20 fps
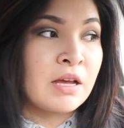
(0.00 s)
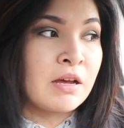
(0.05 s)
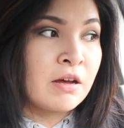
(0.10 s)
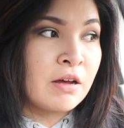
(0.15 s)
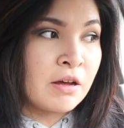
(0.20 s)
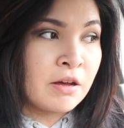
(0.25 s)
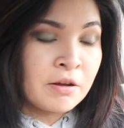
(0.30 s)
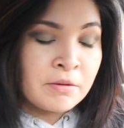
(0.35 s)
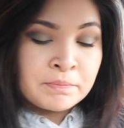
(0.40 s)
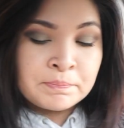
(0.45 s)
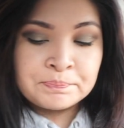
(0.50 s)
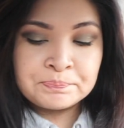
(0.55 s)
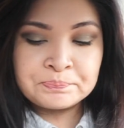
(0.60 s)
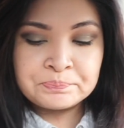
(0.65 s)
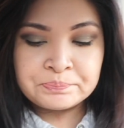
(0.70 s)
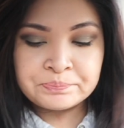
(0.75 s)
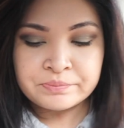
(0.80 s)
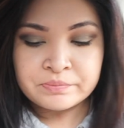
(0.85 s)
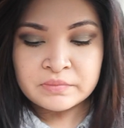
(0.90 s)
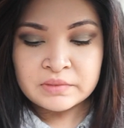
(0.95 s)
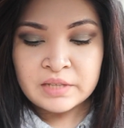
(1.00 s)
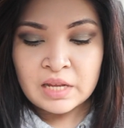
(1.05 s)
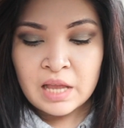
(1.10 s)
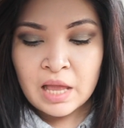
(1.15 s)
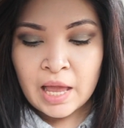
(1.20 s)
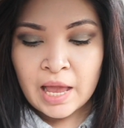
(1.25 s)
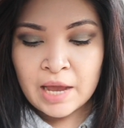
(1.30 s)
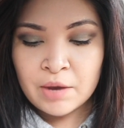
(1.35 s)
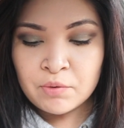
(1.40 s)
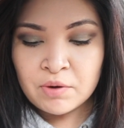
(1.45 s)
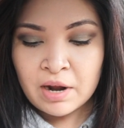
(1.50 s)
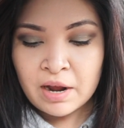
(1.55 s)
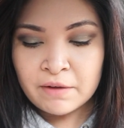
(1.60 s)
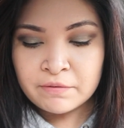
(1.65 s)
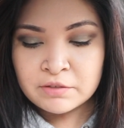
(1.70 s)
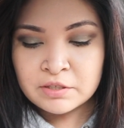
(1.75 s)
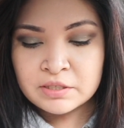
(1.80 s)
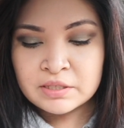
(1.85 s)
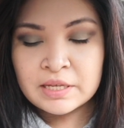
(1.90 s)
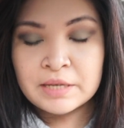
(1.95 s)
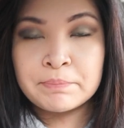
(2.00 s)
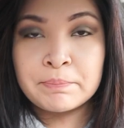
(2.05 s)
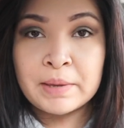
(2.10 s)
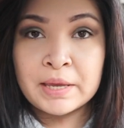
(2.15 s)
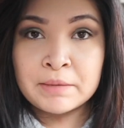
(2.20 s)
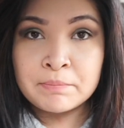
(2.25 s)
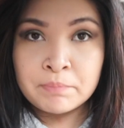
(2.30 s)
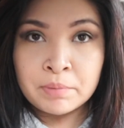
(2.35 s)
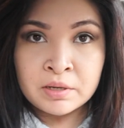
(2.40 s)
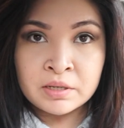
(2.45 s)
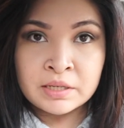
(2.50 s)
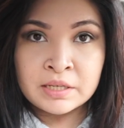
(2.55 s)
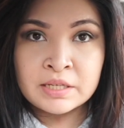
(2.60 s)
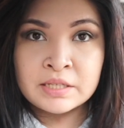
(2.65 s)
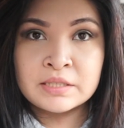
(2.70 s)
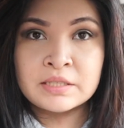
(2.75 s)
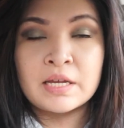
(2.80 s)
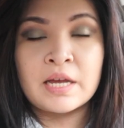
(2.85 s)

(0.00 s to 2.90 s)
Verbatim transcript: Um I would have to say paint pumpkins.